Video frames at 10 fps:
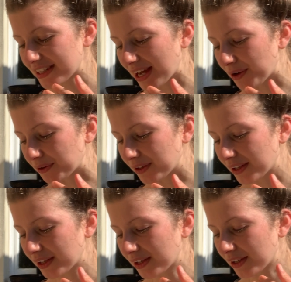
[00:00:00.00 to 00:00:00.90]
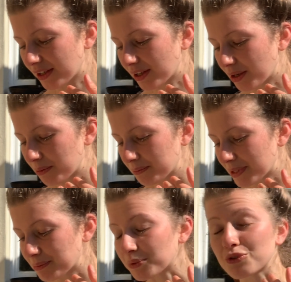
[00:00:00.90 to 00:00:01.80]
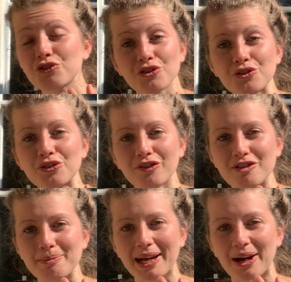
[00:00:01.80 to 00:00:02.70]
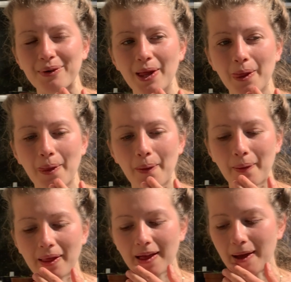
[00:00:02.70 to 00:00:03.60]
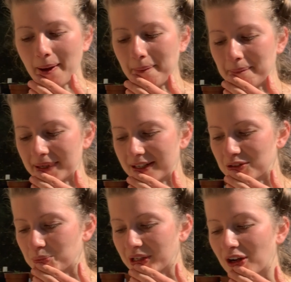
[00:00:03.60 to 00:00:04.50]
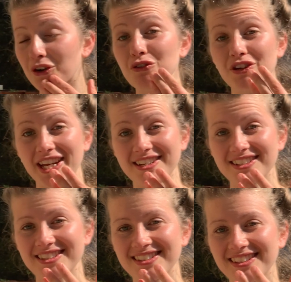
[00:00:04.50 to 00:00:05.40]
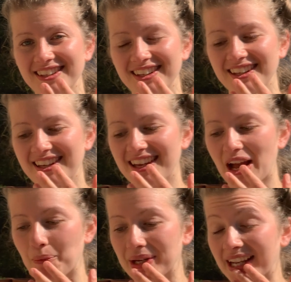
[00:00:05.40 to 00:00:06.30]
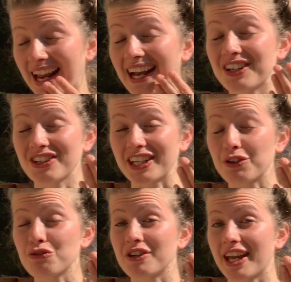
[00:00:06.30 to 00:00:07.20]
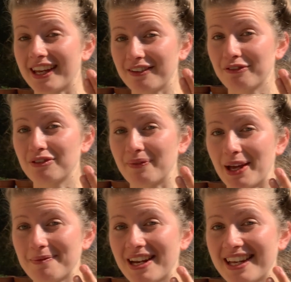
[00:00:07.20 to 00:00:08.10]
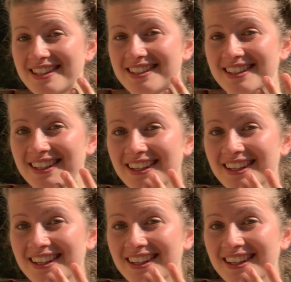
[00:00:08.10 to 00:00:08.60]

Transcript: down people's true sovereign power, because we are creators and we can actually create from that place.